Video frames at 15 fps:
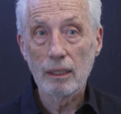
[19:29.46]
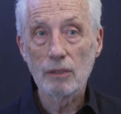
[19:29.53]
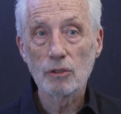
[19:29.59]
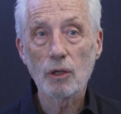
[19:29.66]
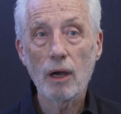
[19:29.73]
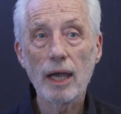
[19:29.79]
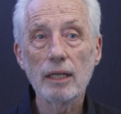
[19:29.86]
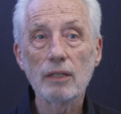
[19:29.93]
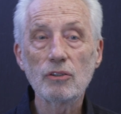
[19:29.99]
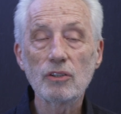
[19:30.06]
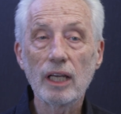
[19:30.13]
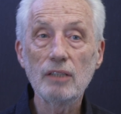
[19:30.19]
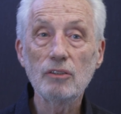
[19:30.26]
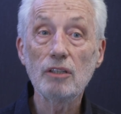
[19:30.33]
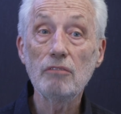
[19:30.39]
Try to
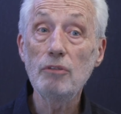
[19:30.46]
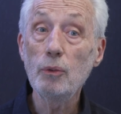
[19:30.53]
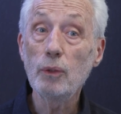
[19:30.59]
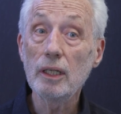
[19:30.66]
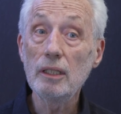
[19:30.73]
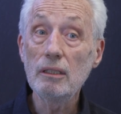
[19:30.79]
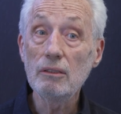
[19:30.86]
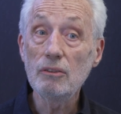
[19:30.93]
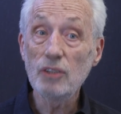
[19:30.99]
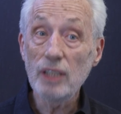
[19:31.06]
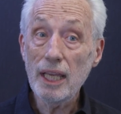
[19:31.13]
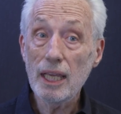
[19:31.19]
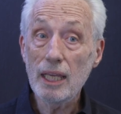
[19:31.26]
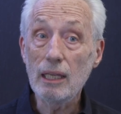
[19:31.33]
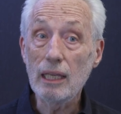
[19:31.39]
sense if you can
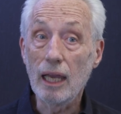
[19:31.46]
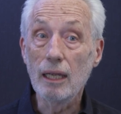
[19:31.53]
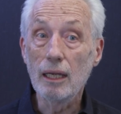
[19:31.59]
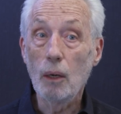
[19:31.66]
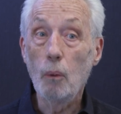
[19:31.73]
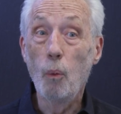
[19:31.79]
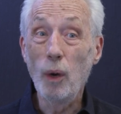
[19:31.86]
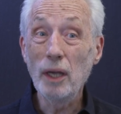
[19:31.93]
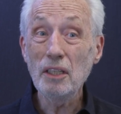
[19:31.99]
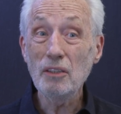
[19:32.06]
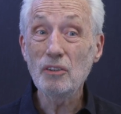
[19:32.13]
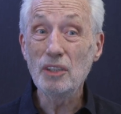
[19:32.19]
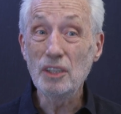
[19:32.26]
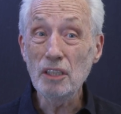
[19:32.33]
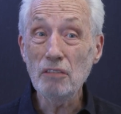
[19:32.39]
see what
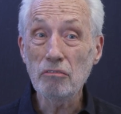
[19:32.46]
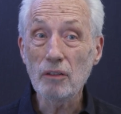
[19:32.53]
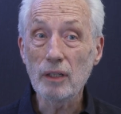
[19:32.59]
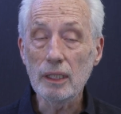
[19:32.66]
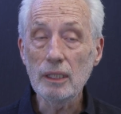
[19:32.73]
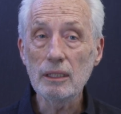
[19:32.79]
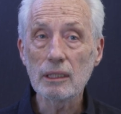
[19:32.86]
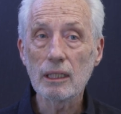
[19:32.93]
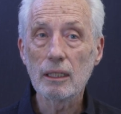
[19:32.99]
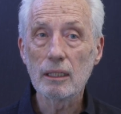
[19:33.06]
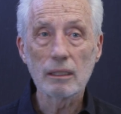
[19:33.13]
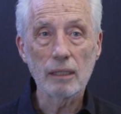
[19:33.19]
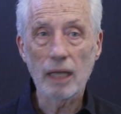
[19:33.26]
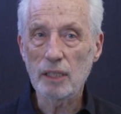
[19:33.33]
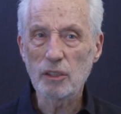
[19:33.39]
is different,
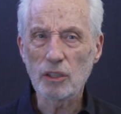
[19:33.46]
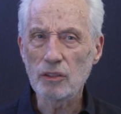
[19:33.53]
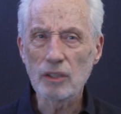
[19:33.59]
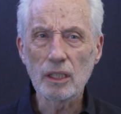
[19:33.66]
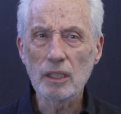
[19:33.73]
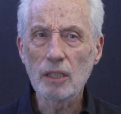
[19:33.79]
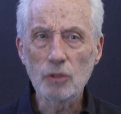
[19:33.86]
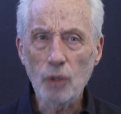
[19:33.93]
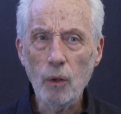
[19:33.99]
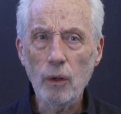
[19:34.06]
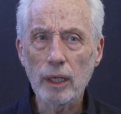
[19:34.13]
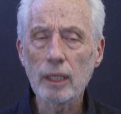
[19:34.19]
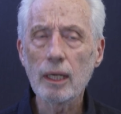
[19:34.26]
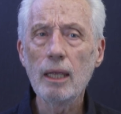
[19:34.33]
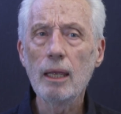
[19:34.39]
not just in the
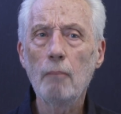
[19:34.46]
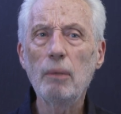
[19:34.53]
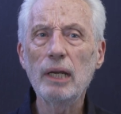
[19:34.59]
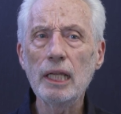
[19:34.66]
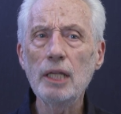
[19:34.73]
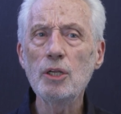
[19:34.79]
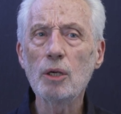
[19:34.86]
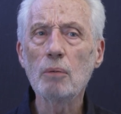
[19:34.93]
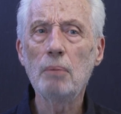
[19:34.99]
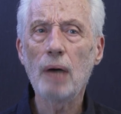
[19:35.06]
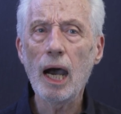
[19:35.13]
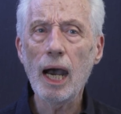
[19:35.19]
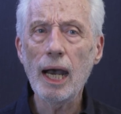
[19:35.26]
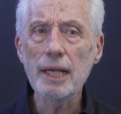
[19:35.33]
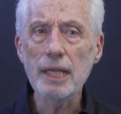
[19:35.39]
drawing, but in your
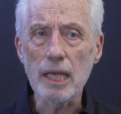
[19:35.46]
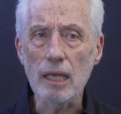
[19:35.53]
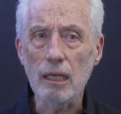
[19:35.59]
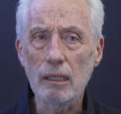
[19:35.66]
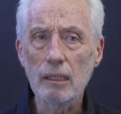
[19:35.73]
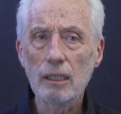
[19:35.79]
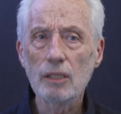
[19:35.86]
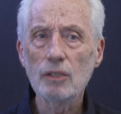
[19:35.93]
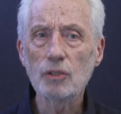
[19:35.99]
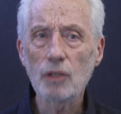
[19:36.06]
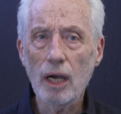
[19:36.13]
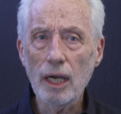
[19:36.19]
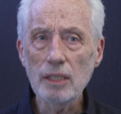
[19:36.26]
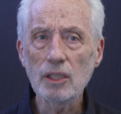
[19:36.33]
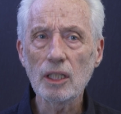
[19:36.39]
body.
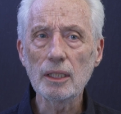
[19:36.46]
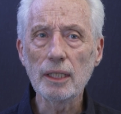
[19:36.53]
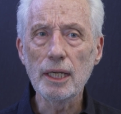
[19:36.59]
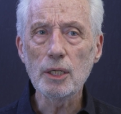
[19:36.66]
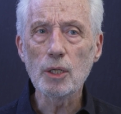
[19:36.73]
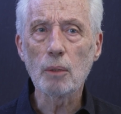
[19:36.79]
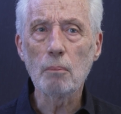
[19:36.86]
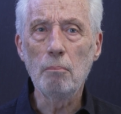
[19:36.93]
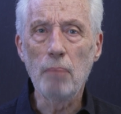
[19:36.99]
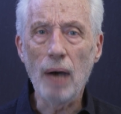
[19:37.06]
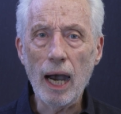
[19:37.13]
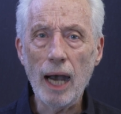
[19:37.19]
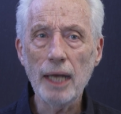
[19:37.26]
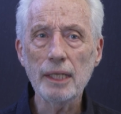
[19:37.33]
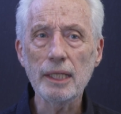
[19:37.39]
Try to let your
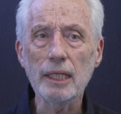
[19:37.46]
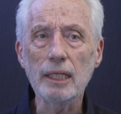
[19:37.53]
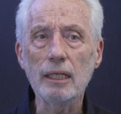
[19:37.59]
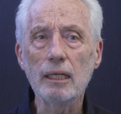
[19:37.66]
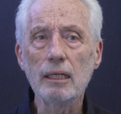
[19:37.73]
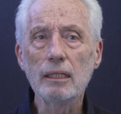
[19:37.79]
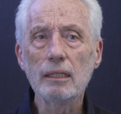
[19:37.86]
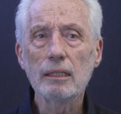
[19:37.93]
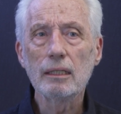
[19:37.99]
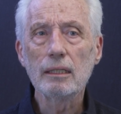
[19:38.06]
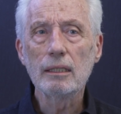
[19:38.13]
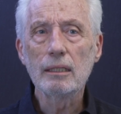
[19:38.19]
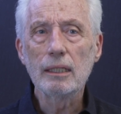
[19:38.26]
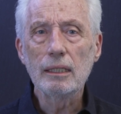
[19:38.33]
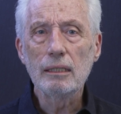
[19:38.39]
body
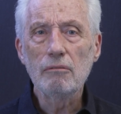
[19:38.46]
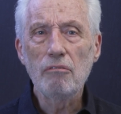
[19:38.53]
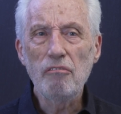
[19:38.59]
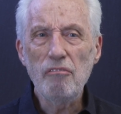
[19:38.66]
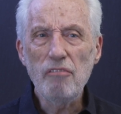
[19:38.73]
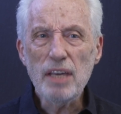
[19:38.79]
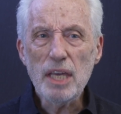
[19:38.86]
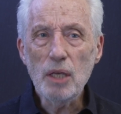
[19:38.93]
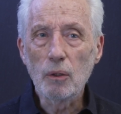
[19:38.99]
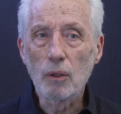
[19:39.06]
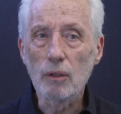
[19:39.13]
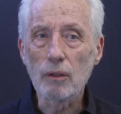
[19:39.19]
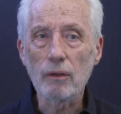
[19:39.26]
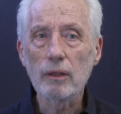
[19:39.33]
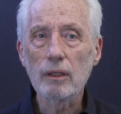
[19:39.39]

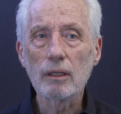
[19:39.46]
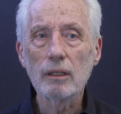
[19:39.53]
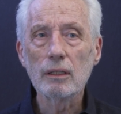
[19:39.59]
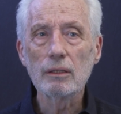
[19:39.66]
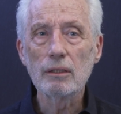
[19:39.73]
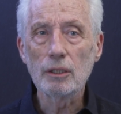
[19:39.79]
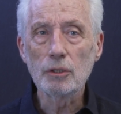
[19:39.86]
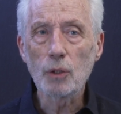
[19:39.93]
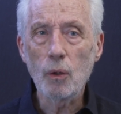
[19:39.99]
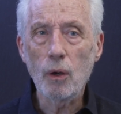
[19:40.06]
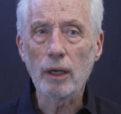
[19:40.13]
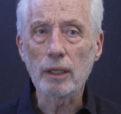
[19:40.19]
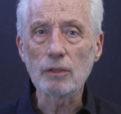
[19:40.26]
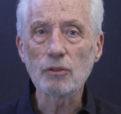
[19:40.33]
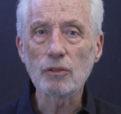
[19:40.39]
feel the
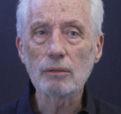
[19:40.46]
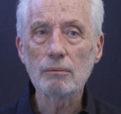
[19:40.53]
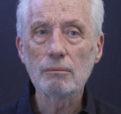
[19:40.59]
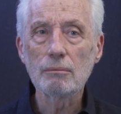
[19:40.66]
drawings.